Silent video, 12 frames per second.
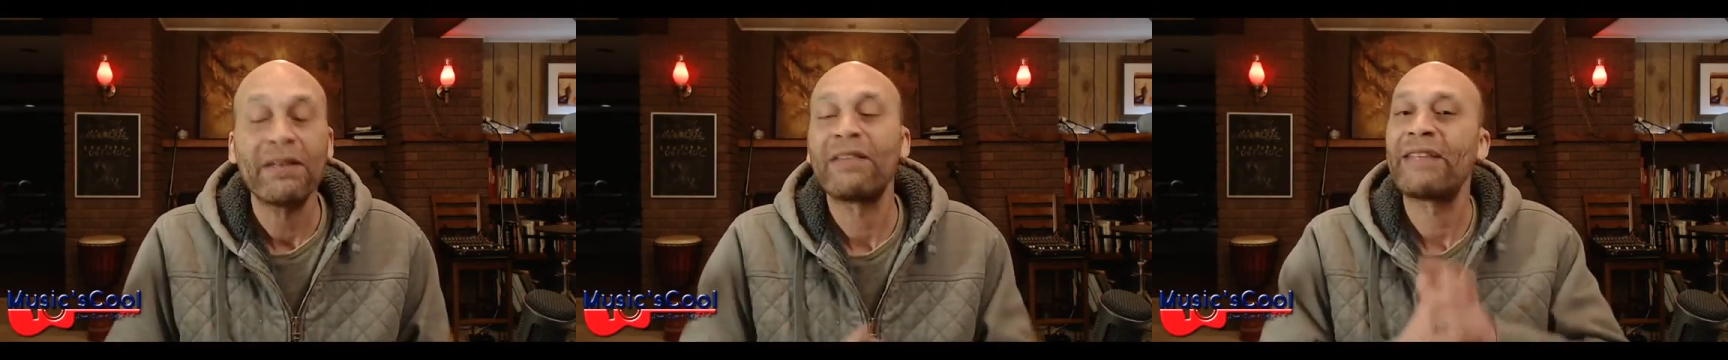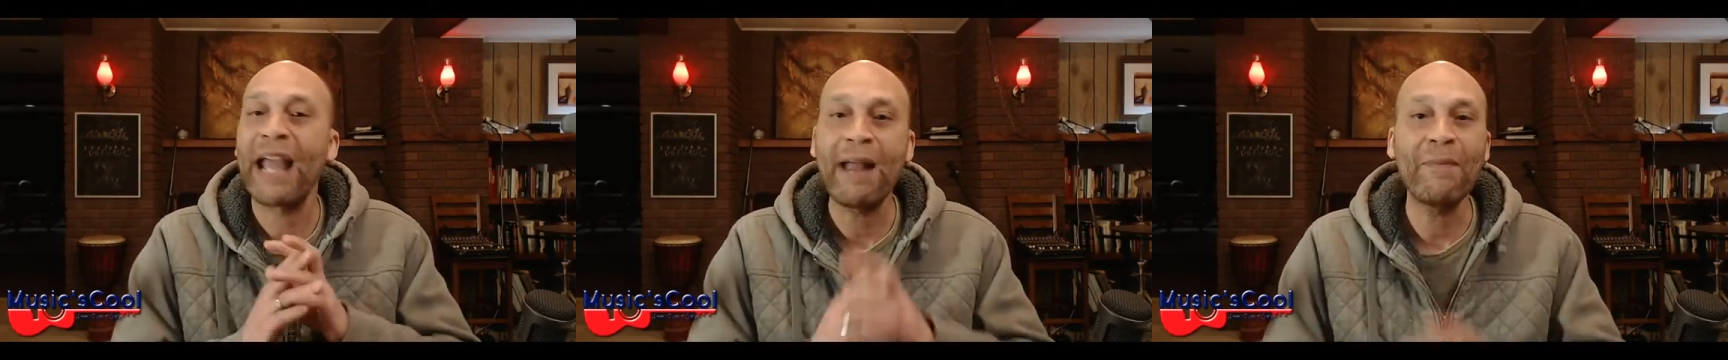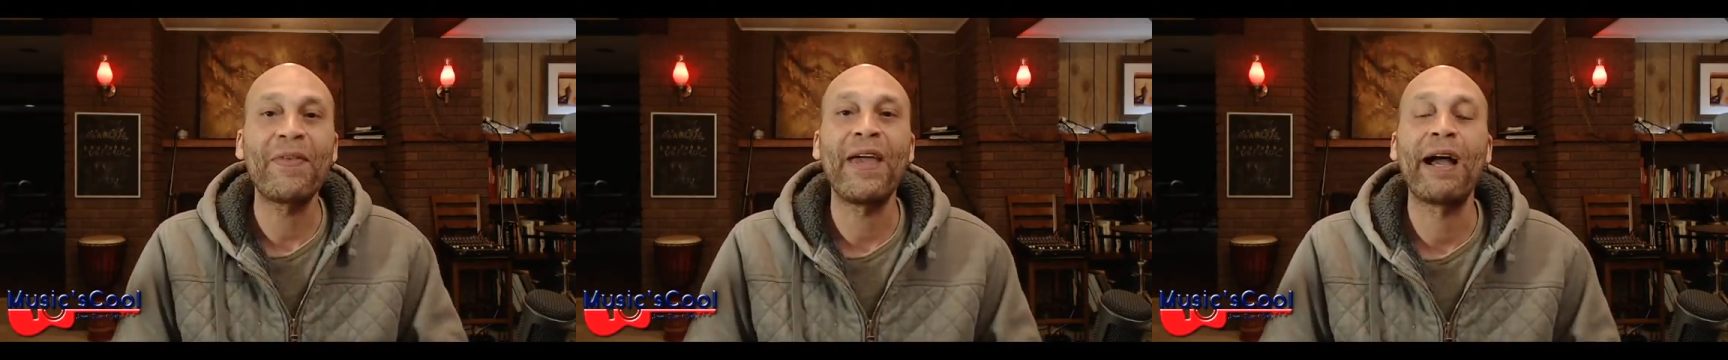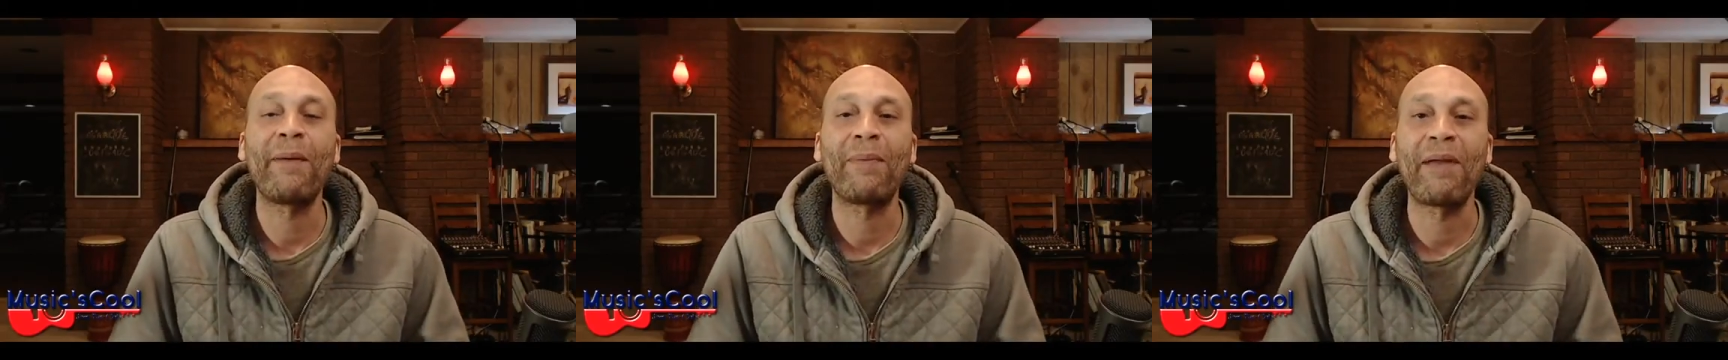The same
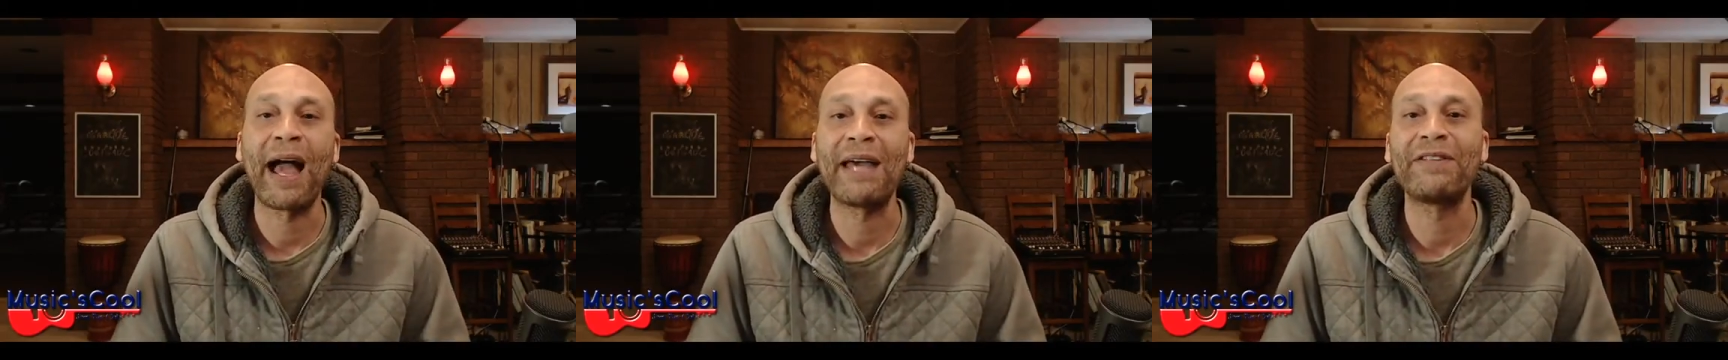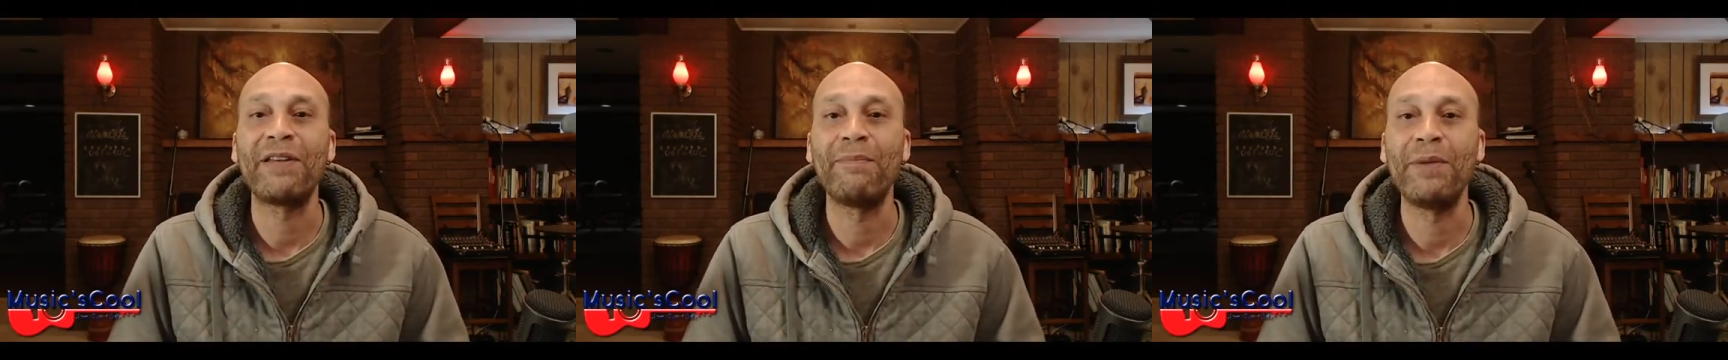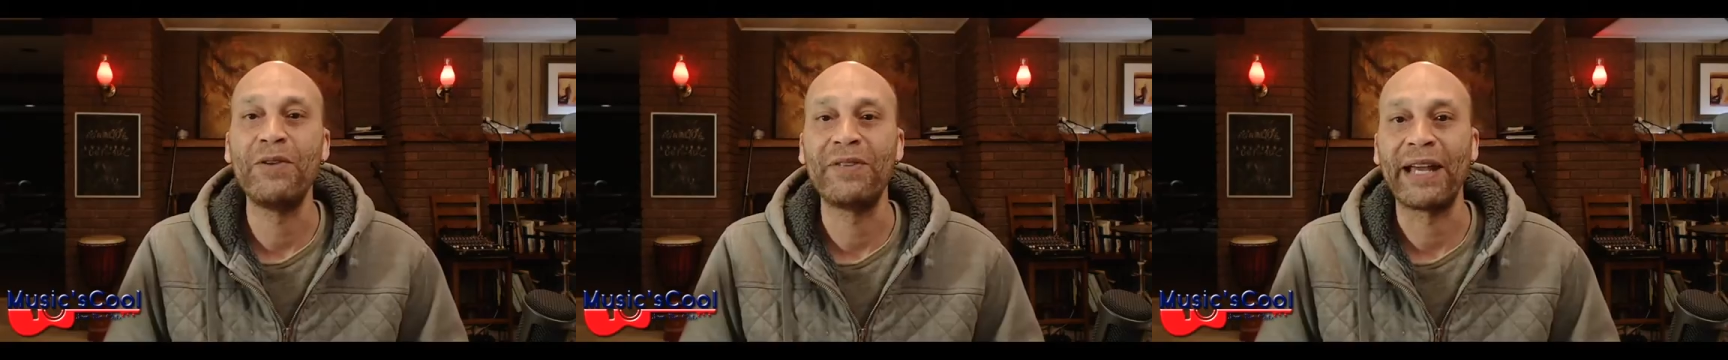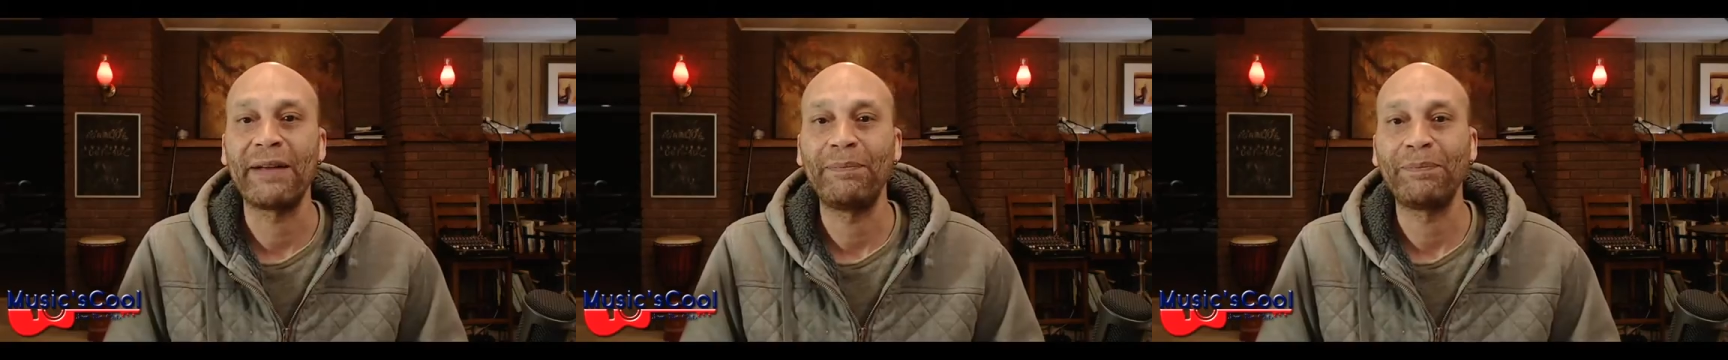thing applies to
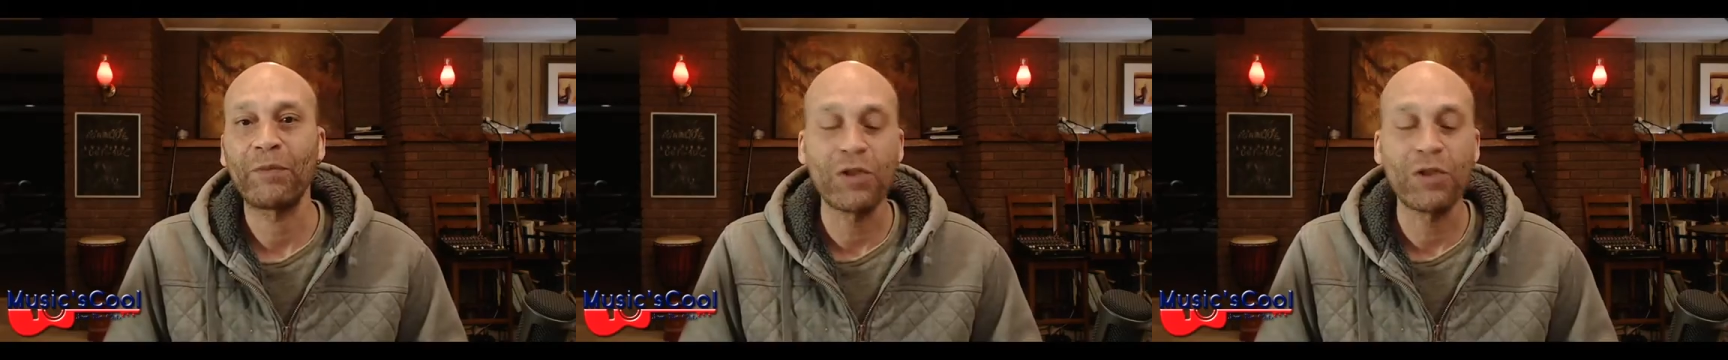music.